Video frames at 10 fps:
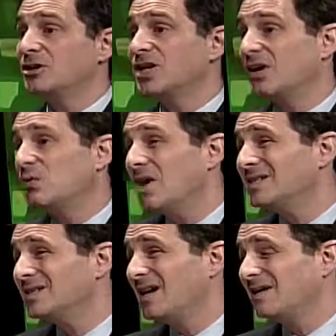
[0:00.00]
check
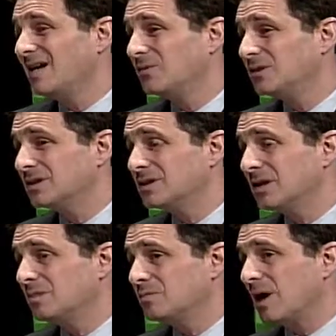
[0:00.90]
was done and it wasn't
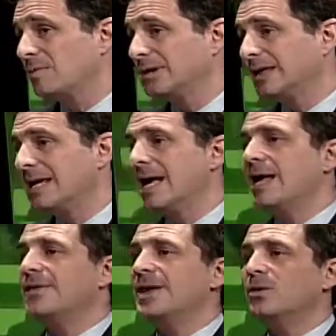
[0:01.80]
done properly,
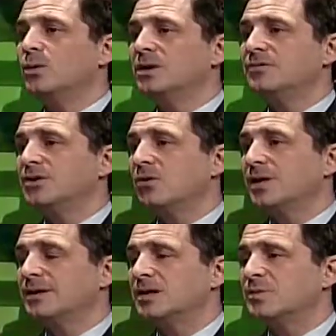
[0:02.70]
that it would have showed
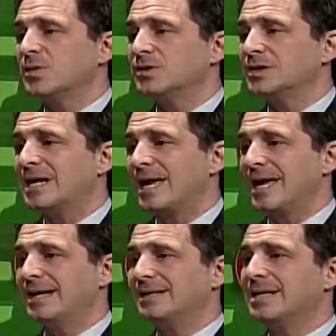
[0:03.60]
that this person
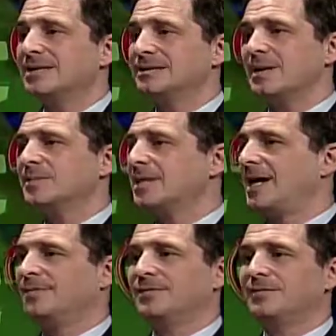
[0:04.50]
had some
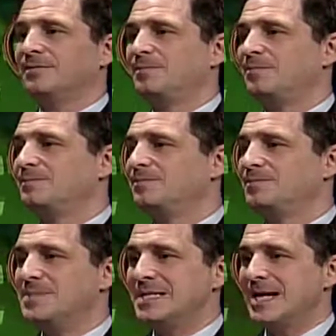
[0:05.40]
type of
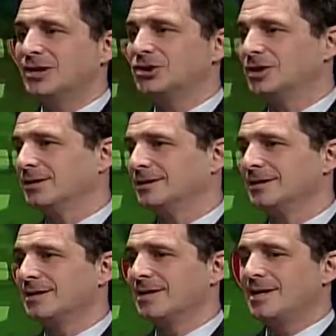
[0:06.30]
negligent
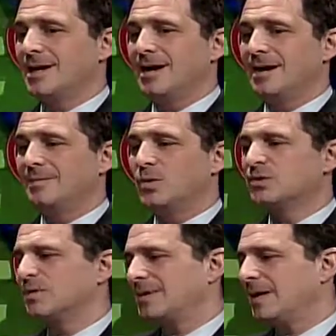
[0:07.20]
or
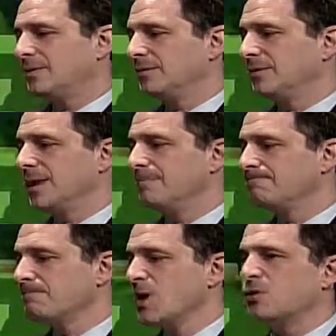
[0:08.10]
some type of
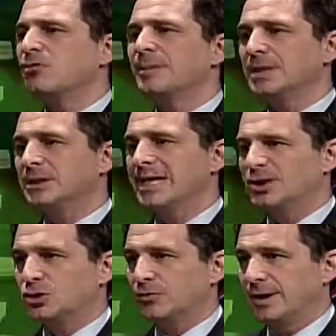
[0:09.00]
criminal
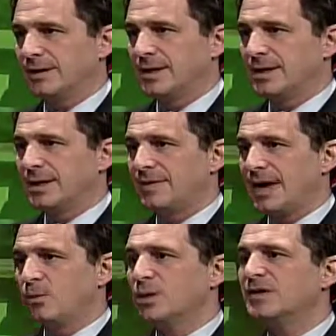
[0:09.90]
history
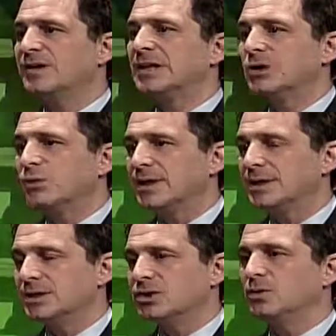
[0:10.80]
that would have
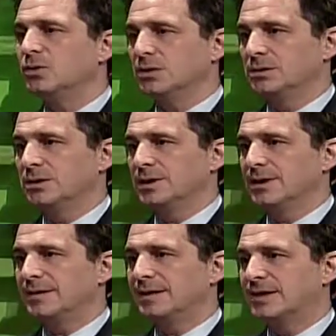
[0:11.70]
alerted the school
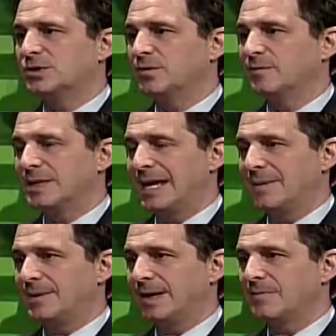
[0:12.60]
that this would have been
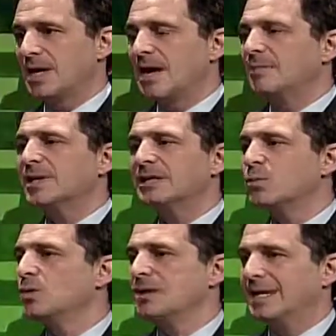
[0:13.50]
happening. But it's
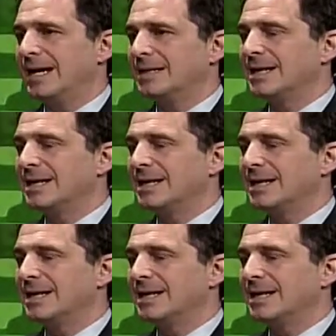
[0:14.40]
more than that.